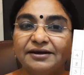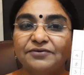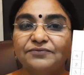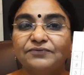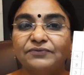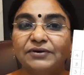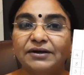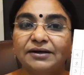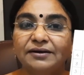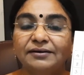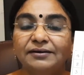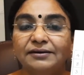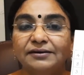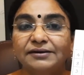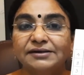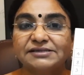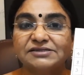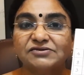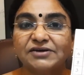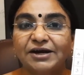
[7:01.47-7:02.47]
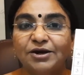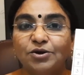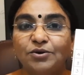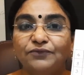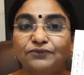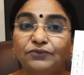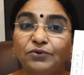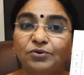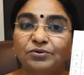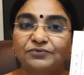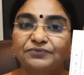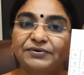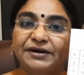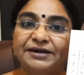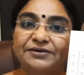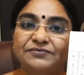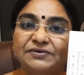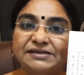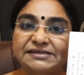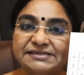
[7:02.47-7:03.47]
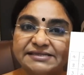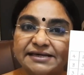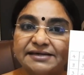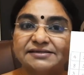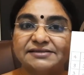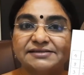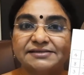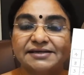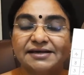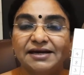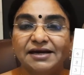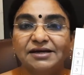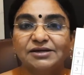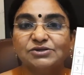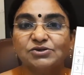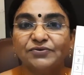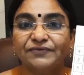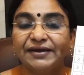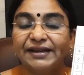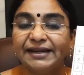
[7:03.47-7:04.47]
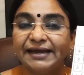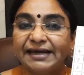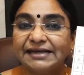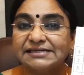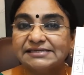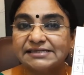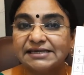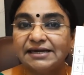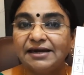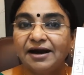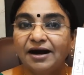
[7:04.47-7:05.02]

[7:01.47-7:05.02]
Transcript: give strike off 4, 5 and 6. So we can see